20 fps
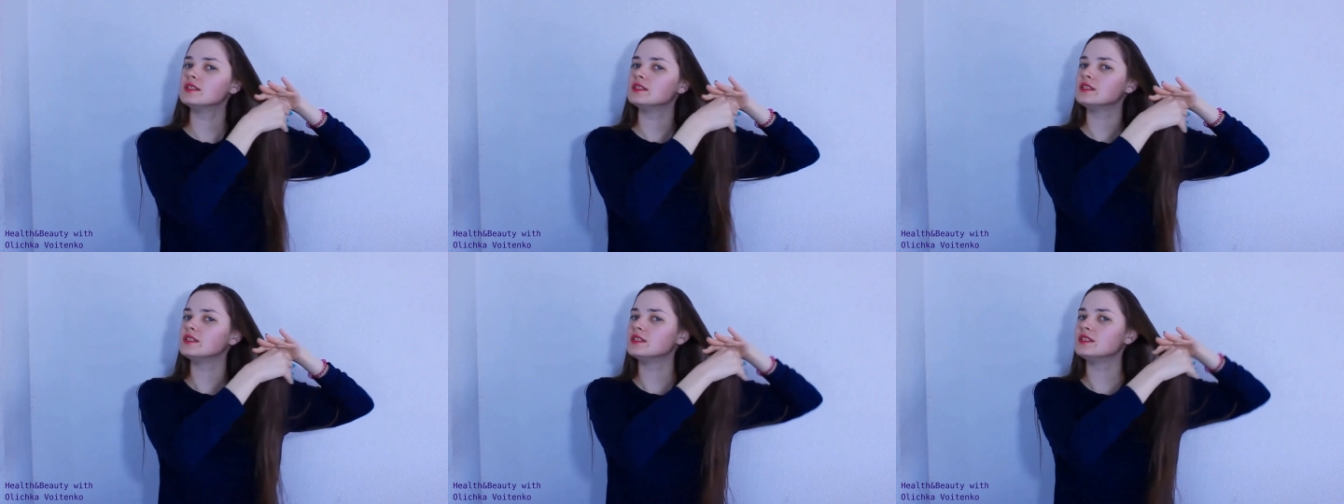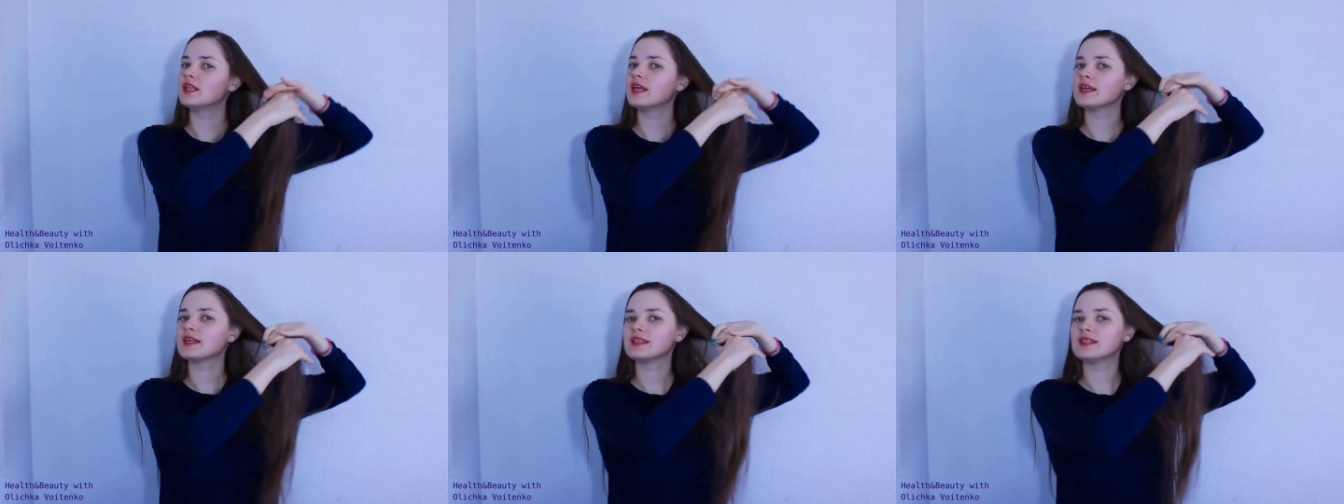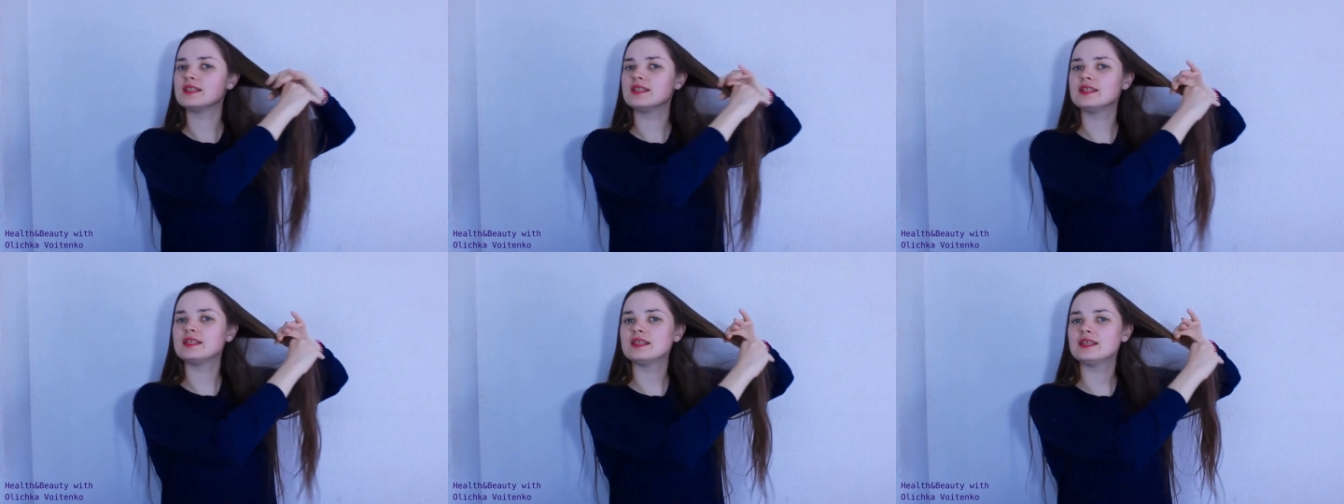did like
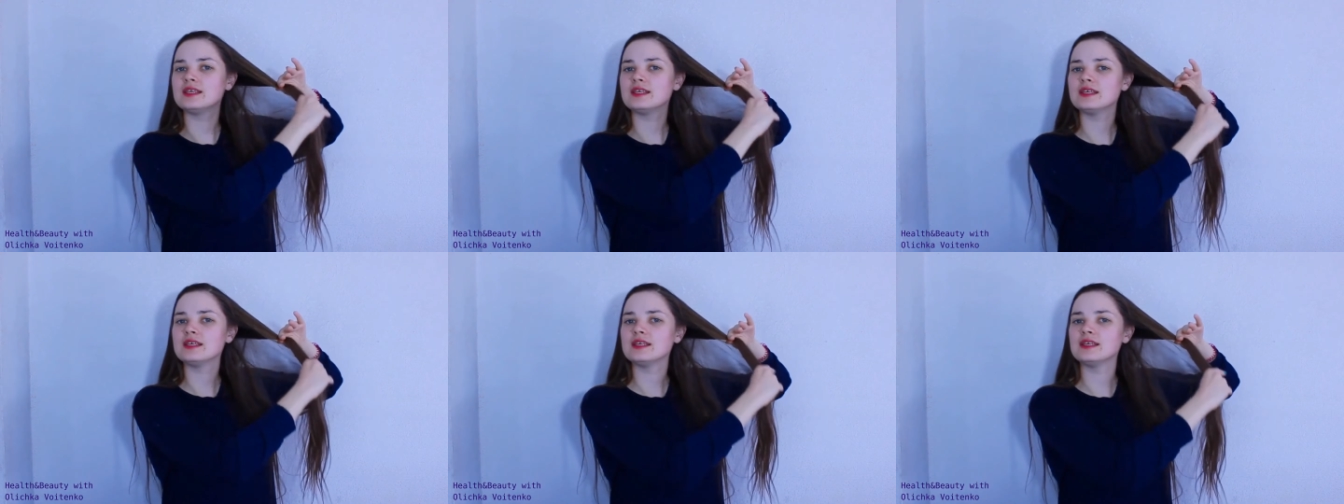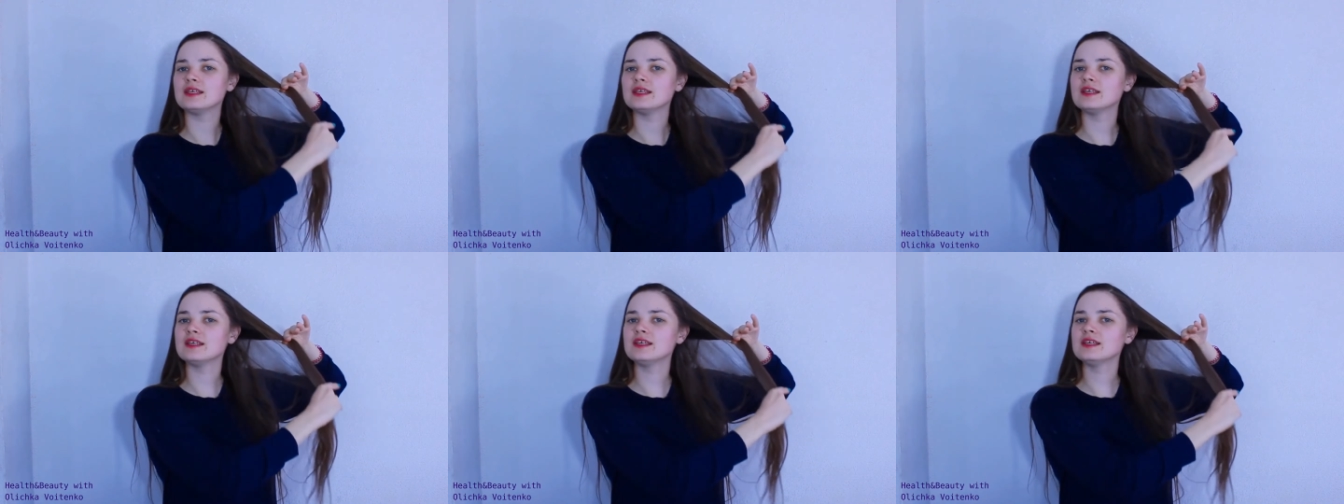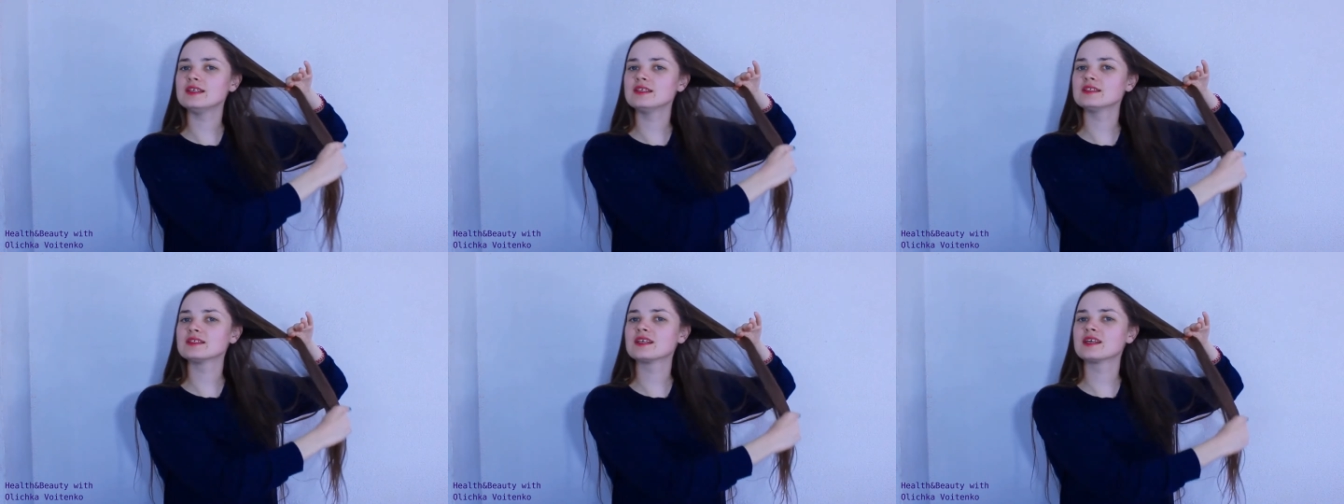
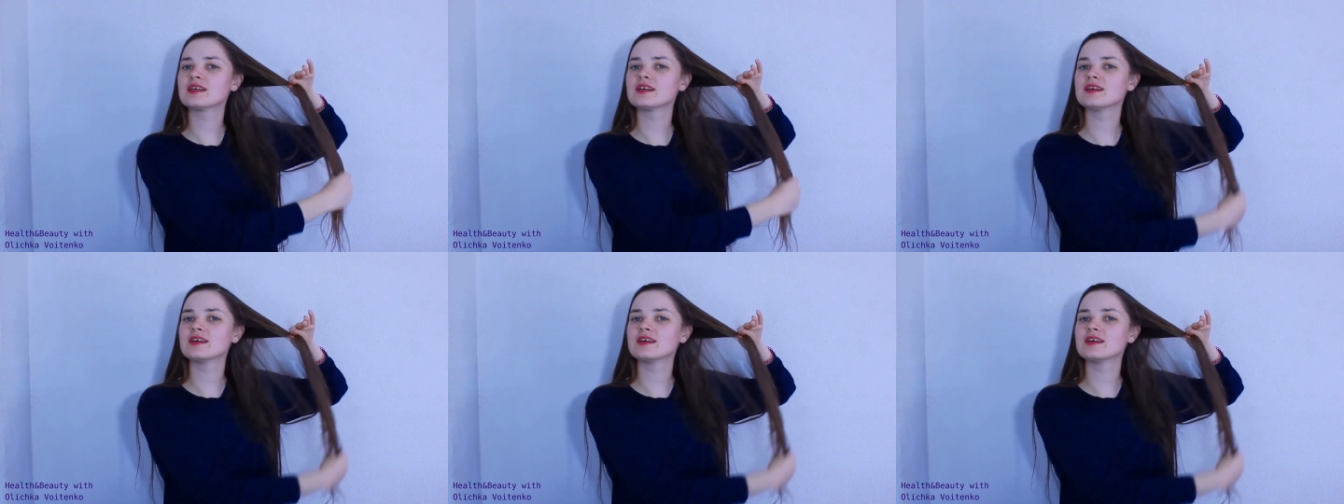this